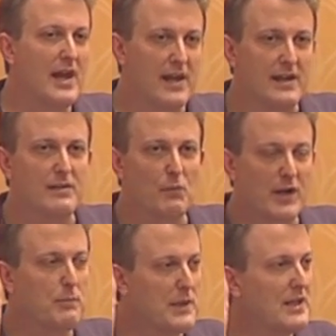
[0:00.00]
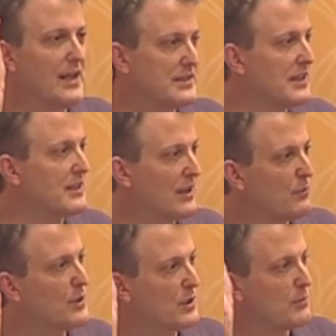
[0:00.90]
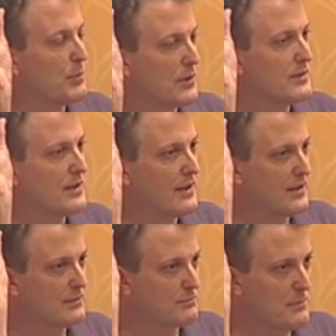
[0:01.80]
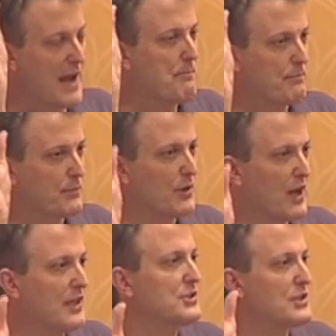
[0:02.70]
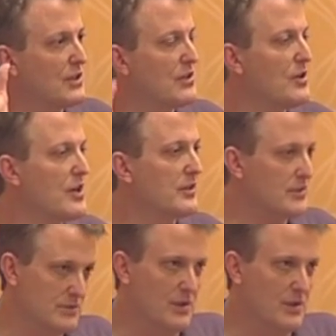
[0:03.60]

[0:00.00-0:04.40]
and Wikipedia has a thing where you can put a map location on an article,